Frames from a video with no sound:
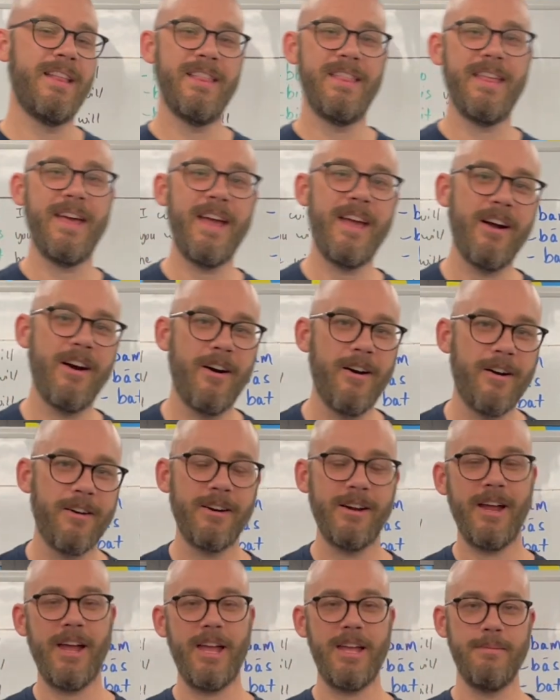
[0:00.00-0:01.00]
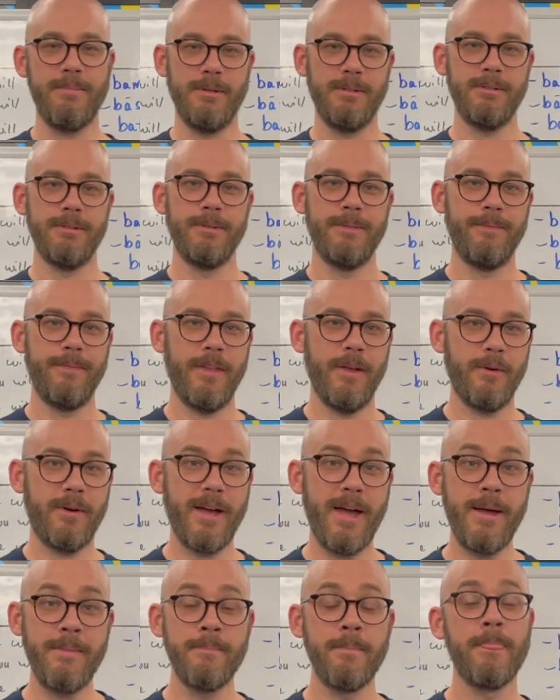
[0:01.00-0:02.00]
they are able.
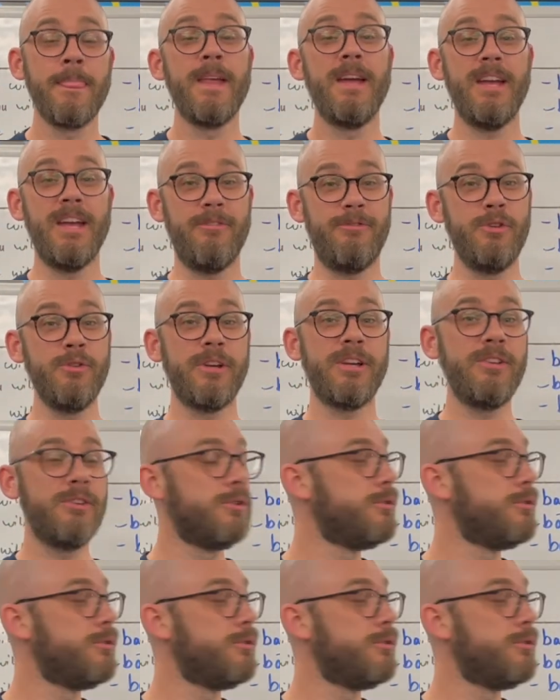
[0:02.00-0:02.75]
Okay? If you can do